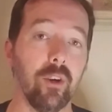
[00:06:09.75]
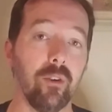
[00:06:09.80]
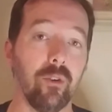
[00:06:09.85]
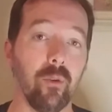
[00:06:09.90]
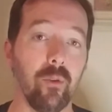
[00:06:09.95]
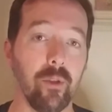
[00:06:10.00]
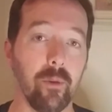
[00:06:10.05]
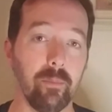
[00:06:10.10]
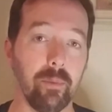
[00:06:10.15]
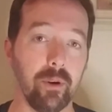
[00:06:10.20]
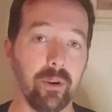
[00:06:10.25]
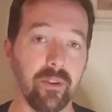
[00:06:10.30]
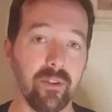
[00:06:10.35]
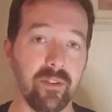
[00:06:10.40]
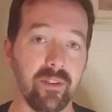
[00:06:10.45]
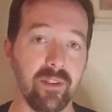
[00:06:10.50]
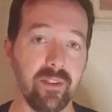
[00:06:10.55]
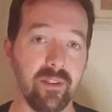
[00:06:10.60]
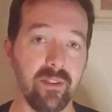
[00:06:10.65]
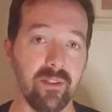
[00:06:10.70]
to the
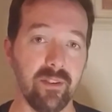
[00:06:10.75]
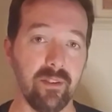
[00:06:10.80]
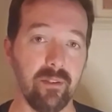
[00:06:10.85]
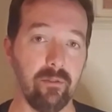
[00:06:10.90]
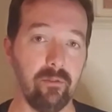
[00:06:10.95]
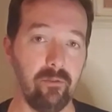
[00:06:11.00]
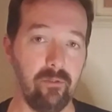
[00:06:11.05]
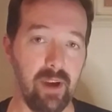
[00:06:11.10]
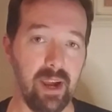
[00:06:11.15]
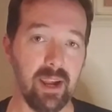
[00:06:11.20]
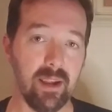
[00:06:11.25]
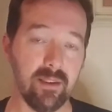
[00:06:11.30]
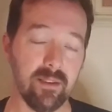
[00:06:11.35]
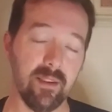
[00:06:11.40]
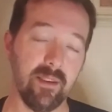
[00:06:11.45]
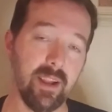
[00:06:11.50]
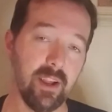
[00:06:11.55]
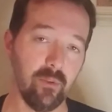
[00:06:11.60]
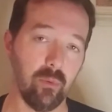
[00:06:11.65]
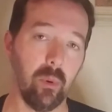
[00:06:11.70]
person's face?
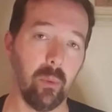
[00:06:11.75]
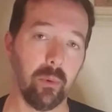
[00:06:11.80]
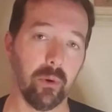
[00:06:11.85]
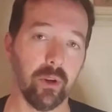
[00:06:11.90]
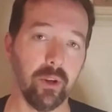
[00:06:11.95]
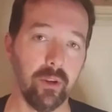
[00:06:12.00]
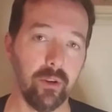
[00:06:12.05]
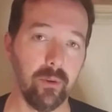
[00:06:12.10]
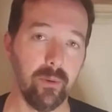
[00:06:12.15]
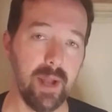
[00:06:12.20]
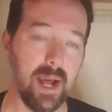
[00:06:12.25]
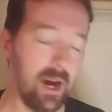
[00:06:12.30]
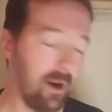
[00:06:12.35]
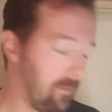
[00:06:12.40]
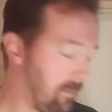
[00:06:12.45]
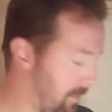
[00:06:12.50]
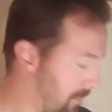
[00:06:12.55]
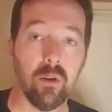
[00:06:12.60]
And that's what we're going to do now.